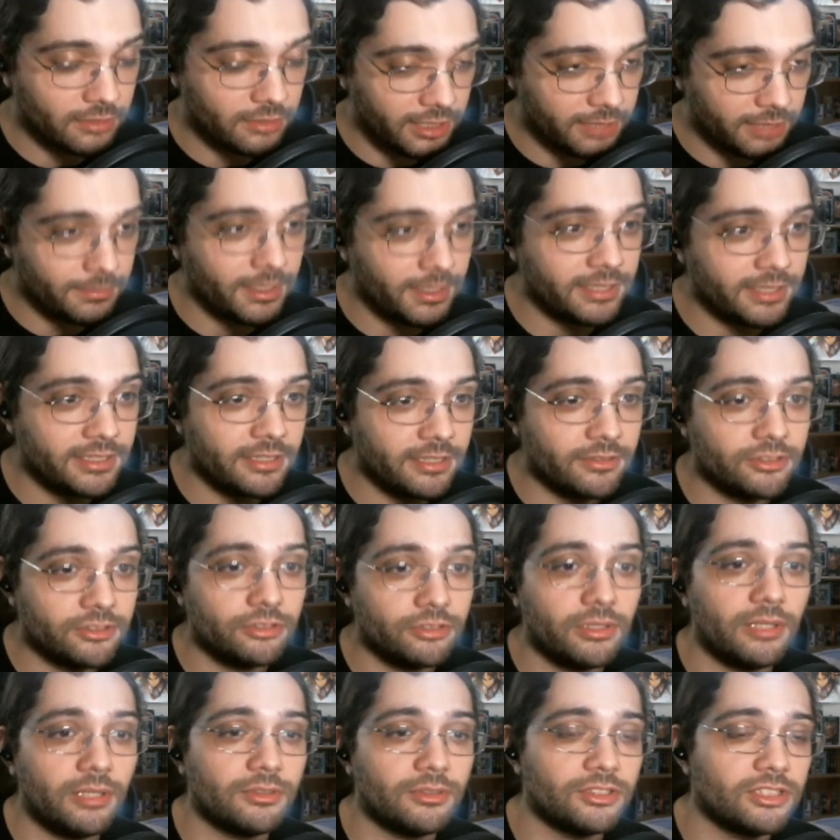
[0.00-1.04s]
by a day or
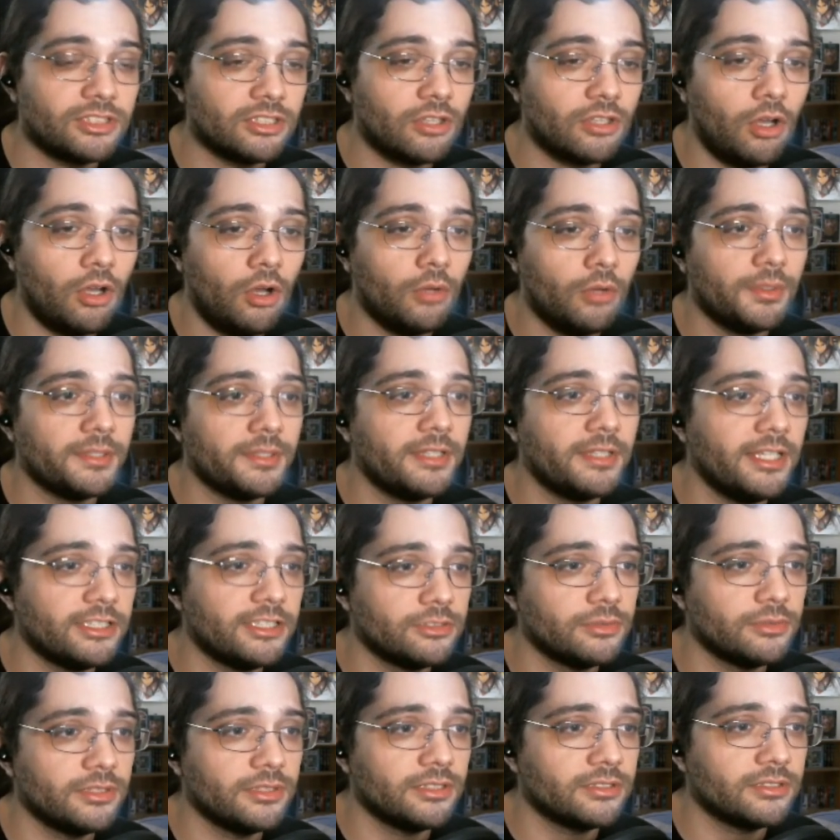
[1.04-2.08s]
two. I was sick all week
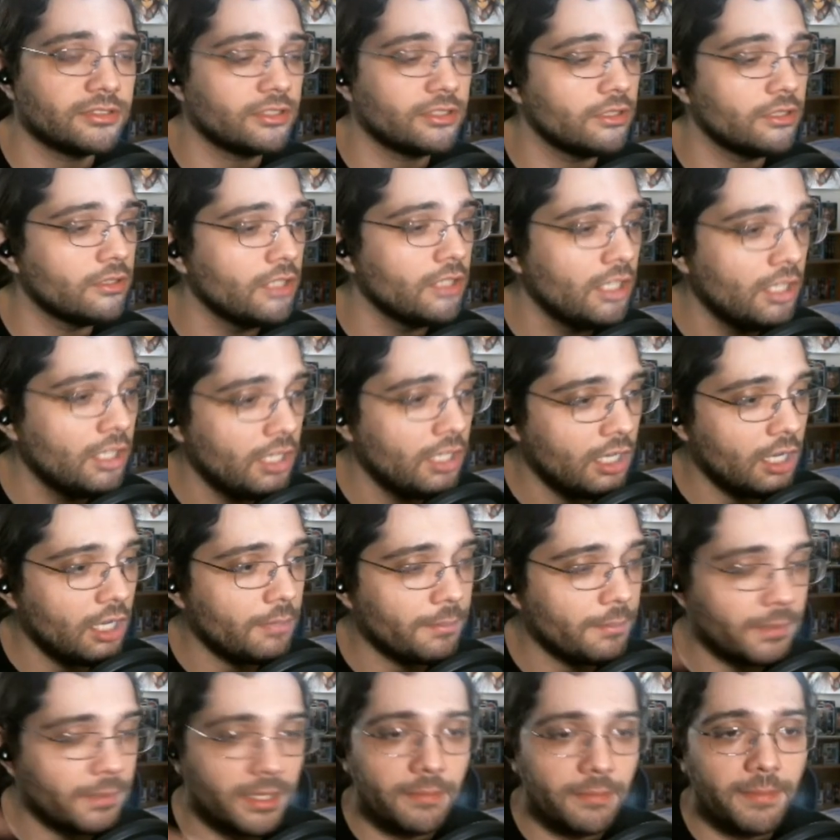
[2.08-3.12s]
last week, so
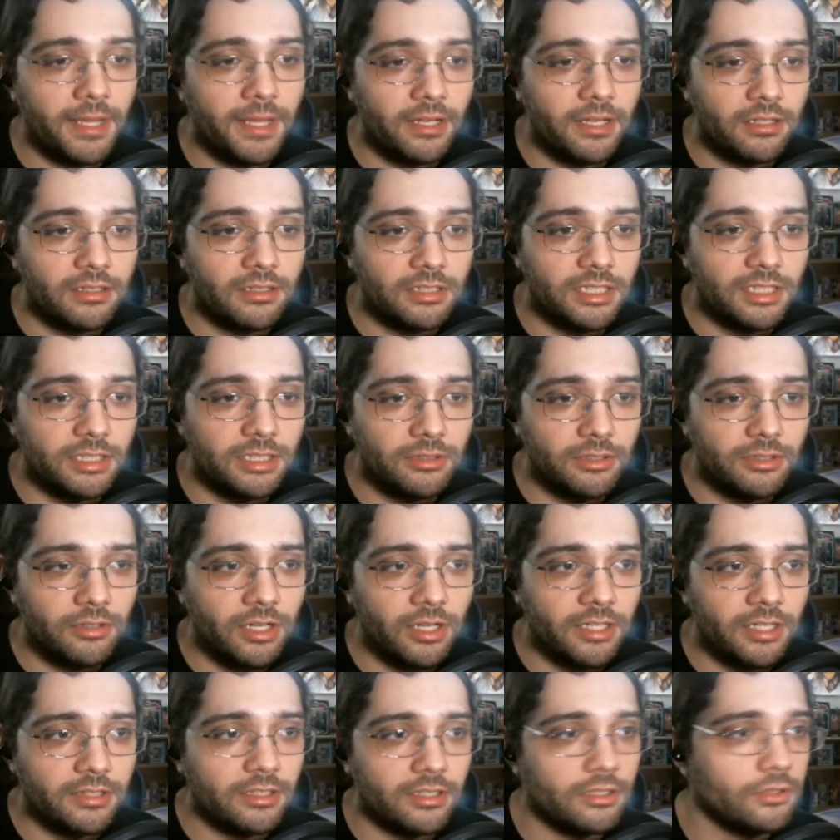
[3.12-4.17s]
I'm getting back on the daily
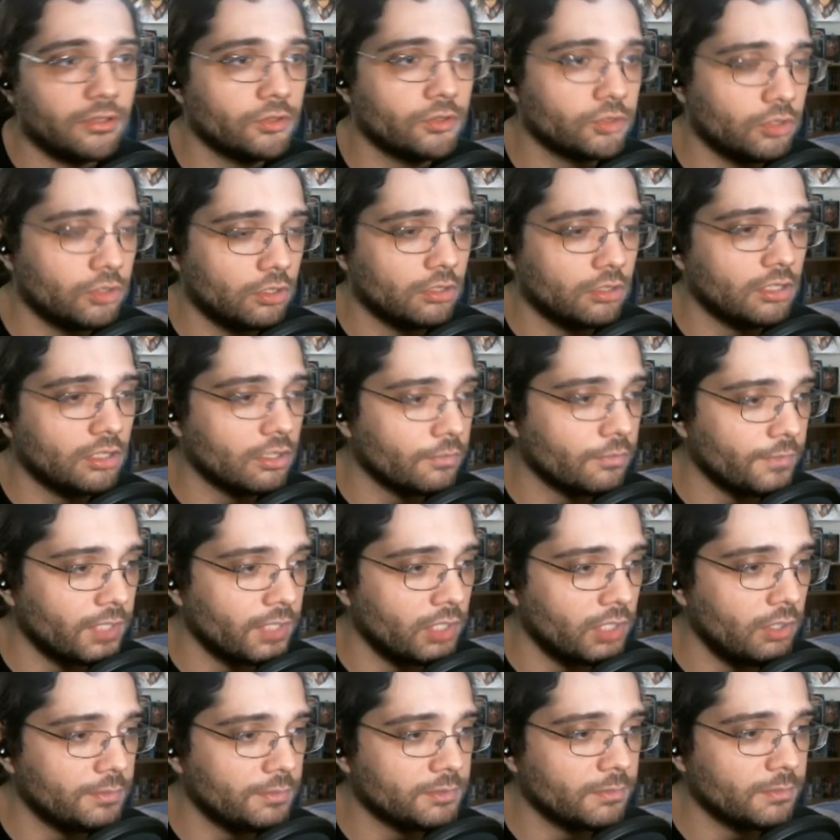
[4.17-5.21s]
grind though. So another
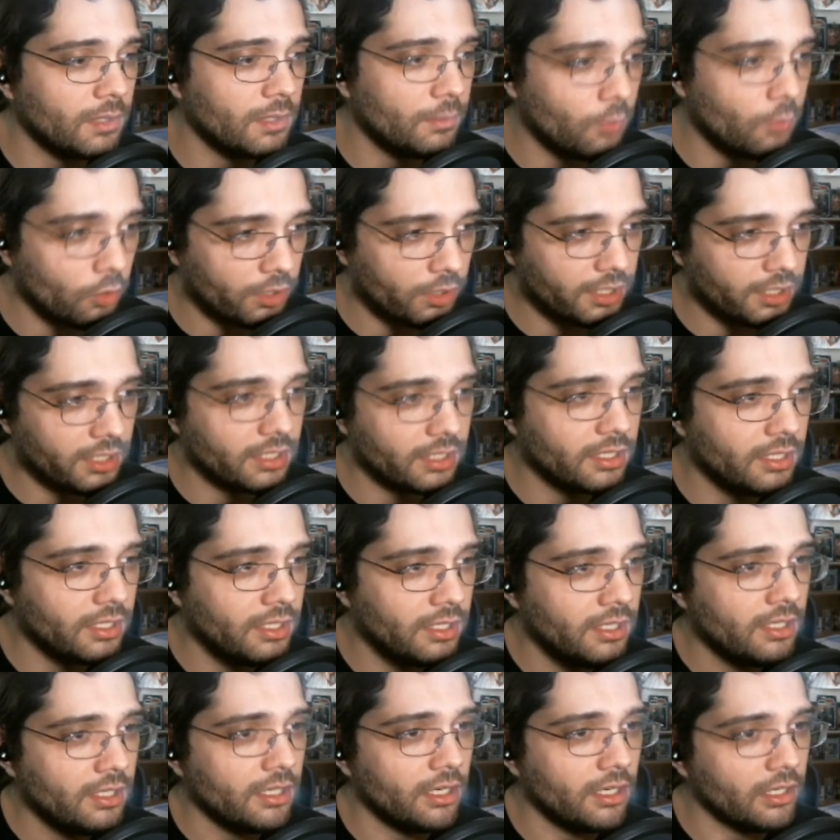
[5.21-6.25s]
video up tomorrow morning,
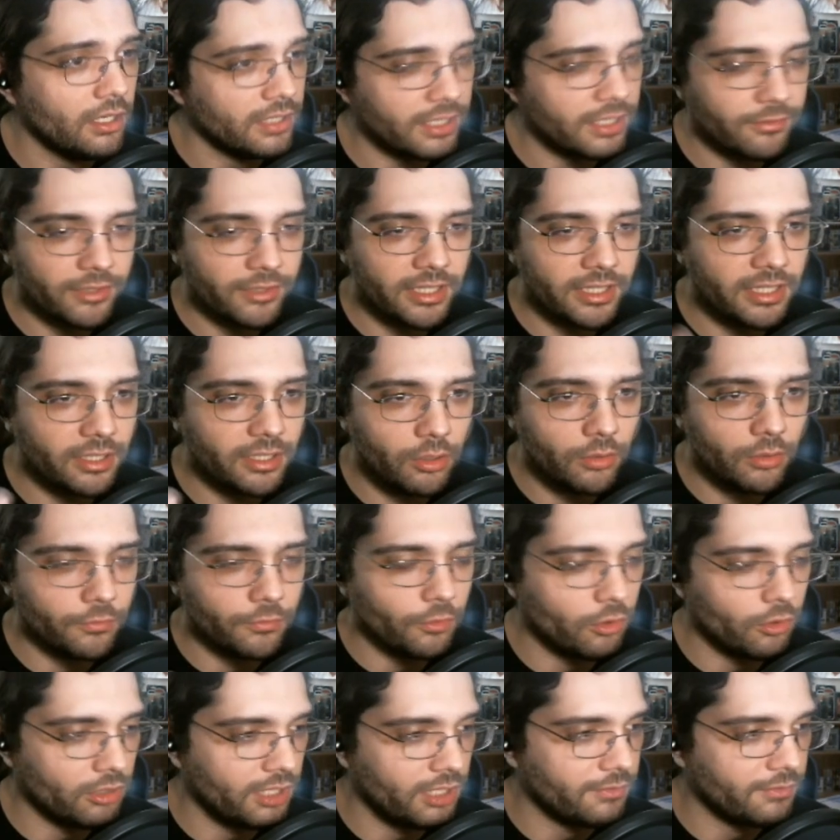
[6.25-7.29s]
and every day going
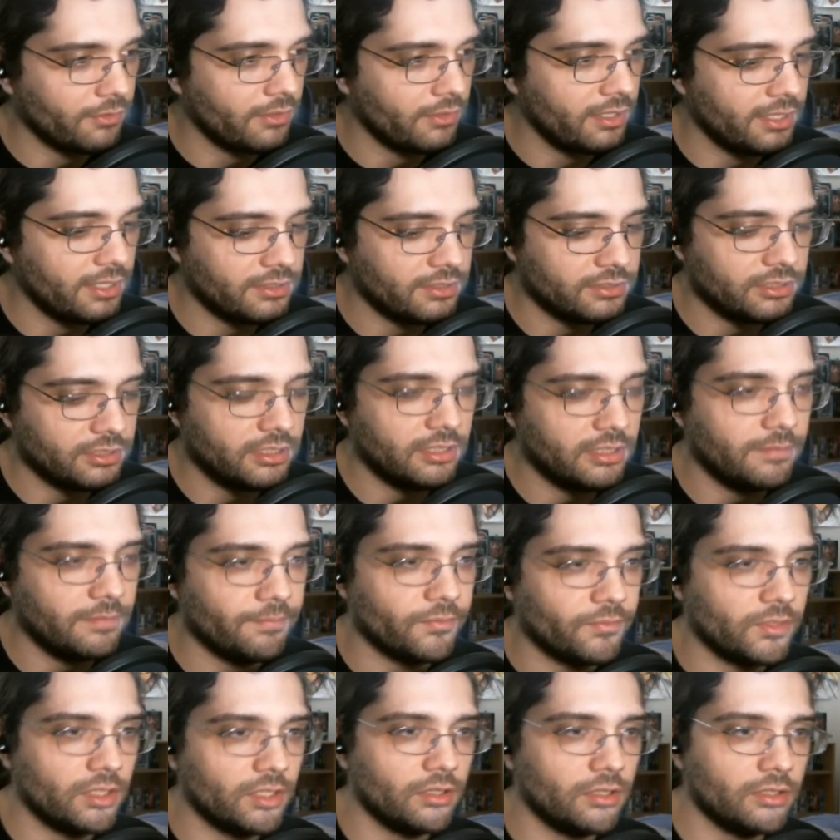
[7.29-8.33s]
forward after that.
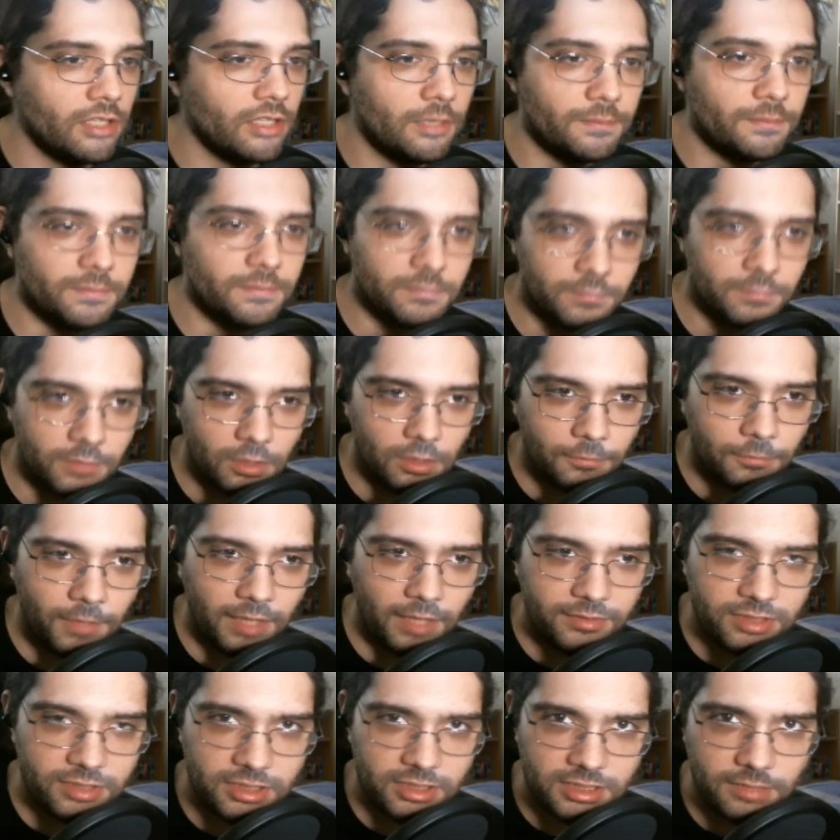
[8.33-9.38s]
You know,
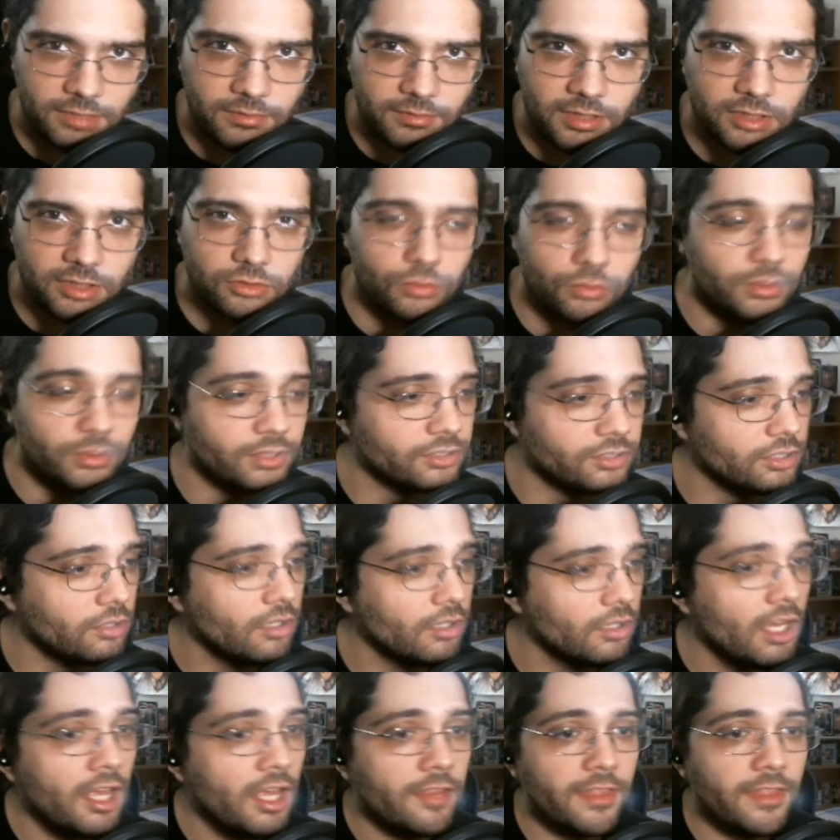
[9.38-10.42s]
5, 6, 7 days a week. So
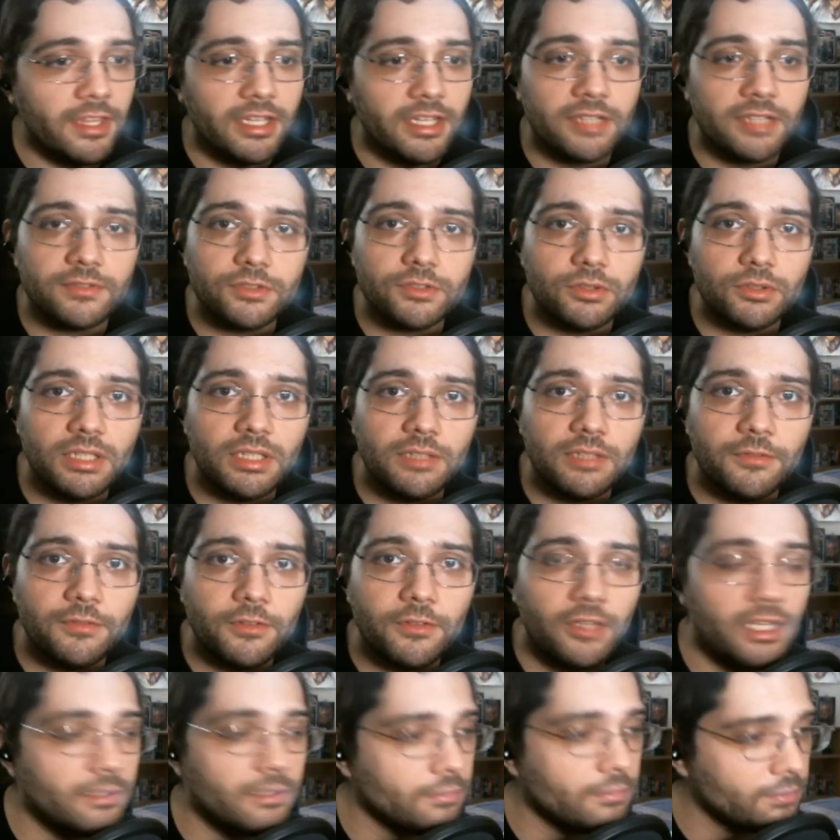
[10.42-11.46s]
thank you guys for tuning in. If you
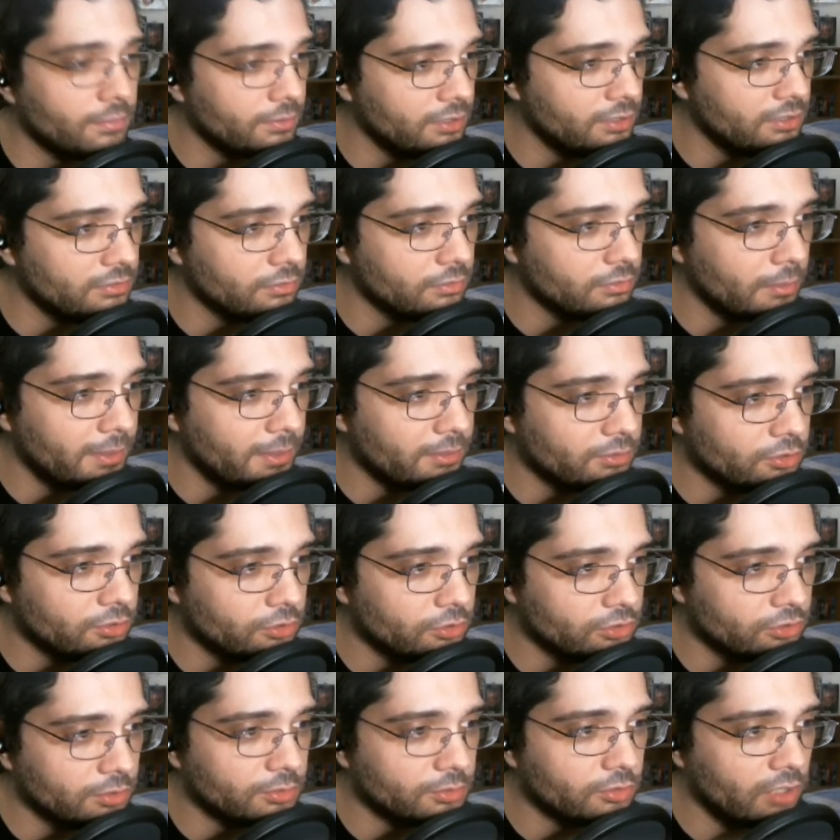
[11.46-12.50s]
like, please remember to
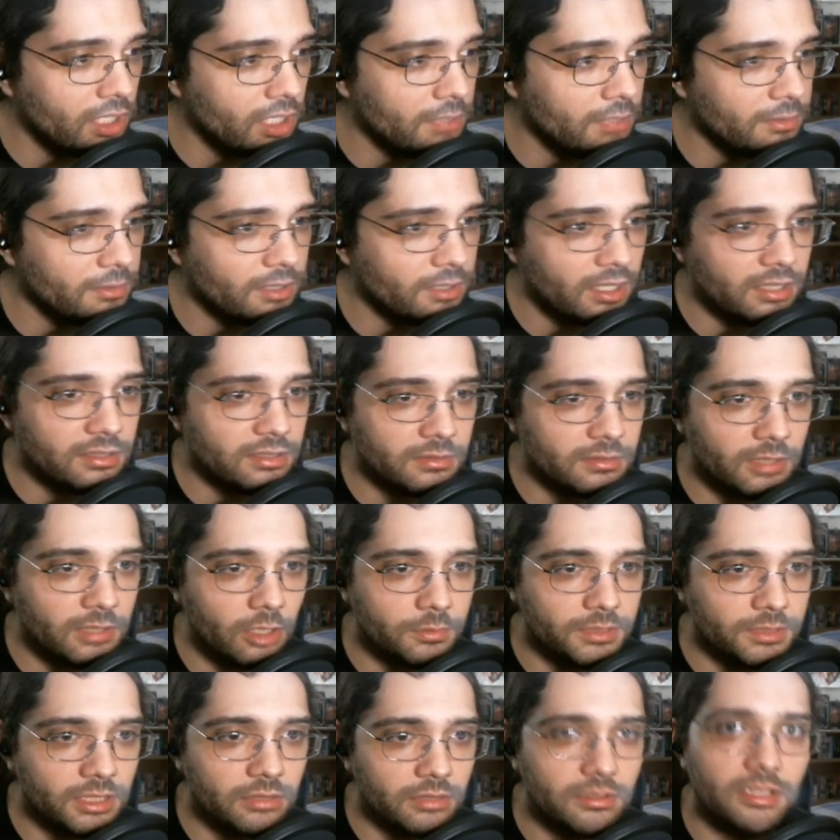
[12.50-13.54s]
subscribe and like. It
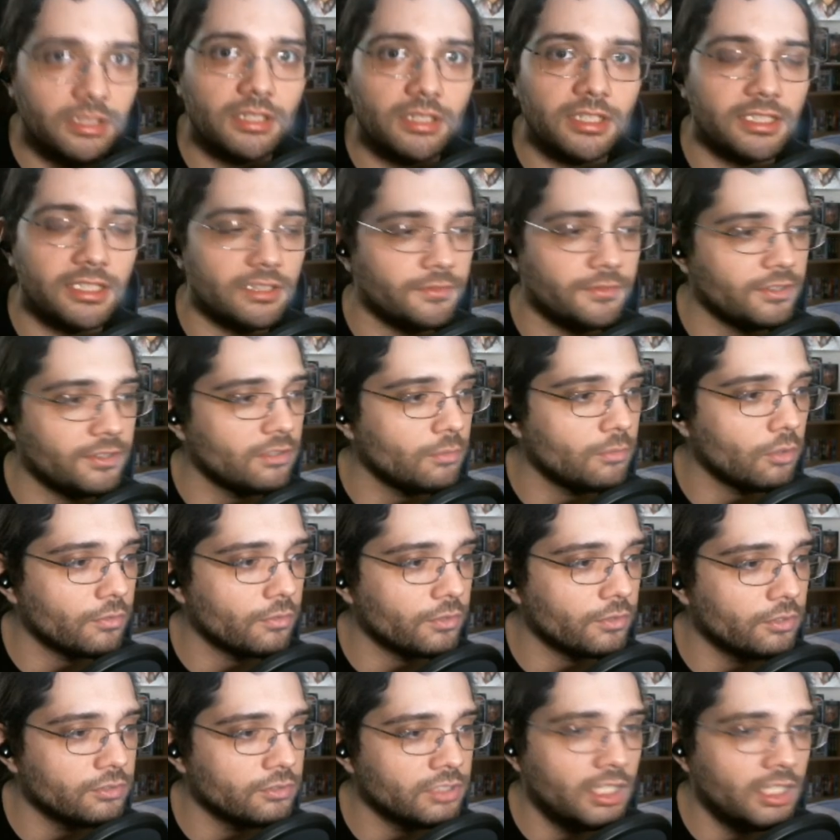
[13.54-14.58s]
helps out get the video more
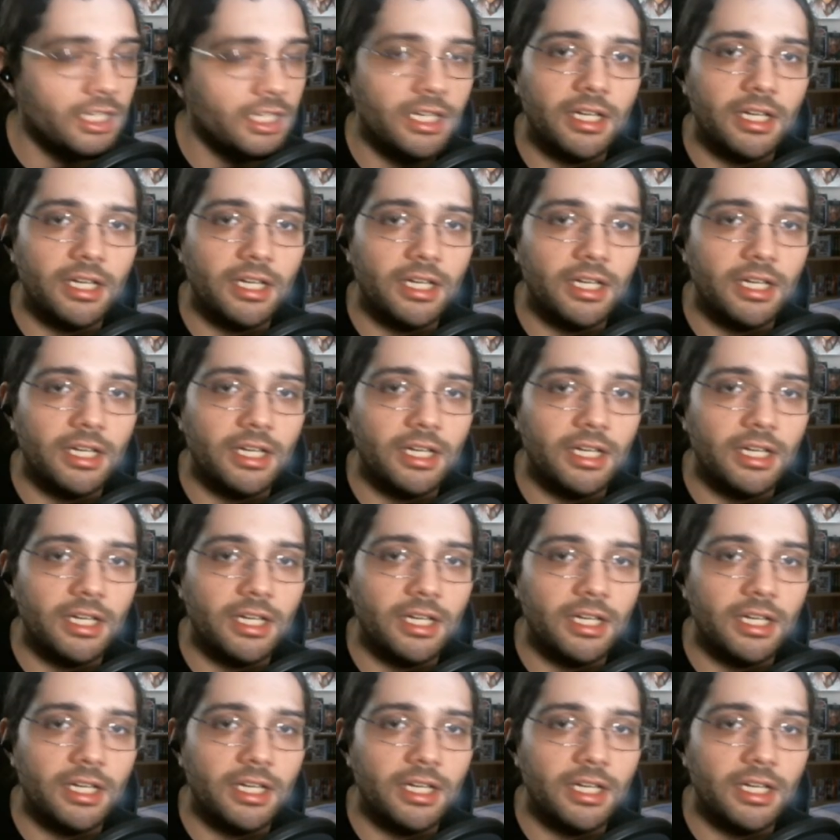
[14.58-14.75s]
views.